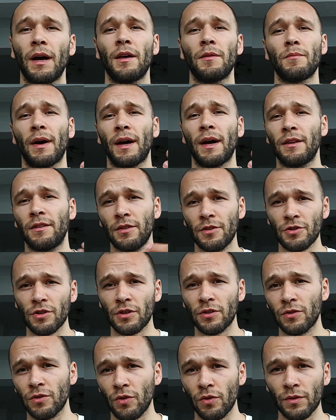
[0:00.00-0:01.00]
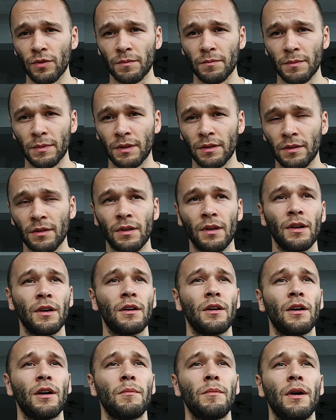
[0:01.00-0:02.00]
my teacher told me
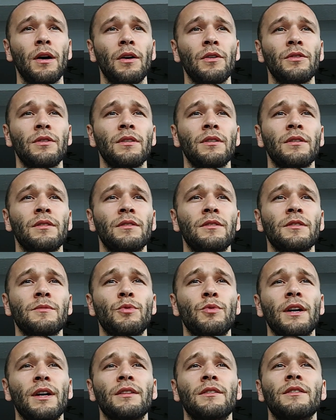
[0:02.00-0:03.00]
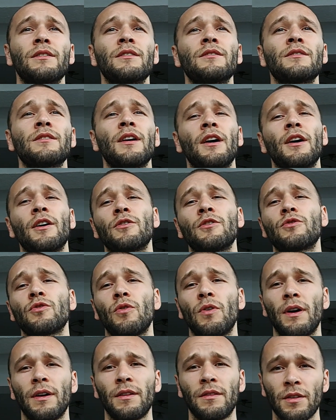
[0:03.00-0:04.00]
about this practice,
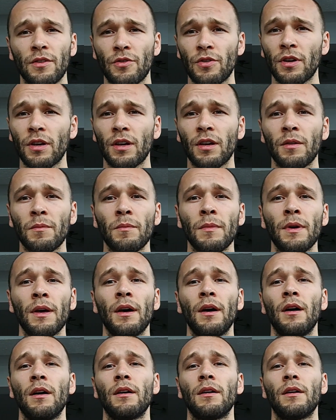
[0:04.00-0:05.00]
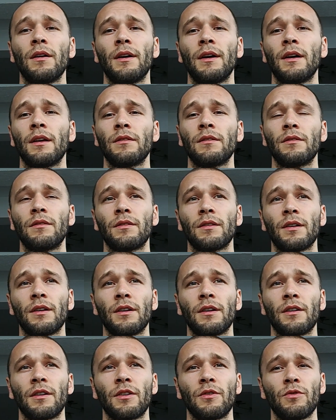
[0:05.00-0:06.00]
so I teach him, and
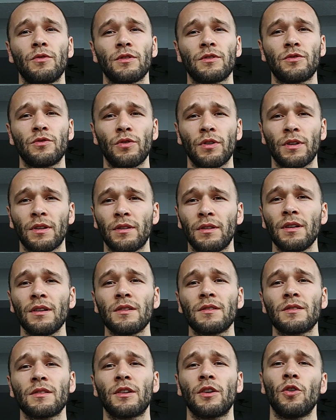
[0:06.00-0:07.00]
he was doing this.